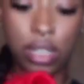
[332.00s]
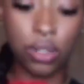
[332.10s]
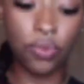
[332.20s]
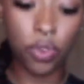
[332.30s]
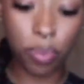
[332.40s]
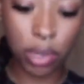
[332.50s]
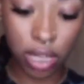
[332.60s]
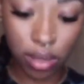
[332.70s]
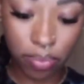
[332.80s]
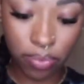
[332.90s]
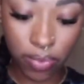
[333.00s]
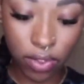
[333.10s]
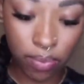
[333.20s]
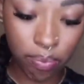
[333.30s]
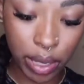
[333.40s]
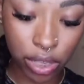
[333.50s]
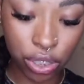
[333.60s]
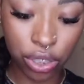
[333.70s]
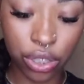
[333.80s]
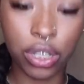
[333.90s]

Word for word: so if you peep the picture the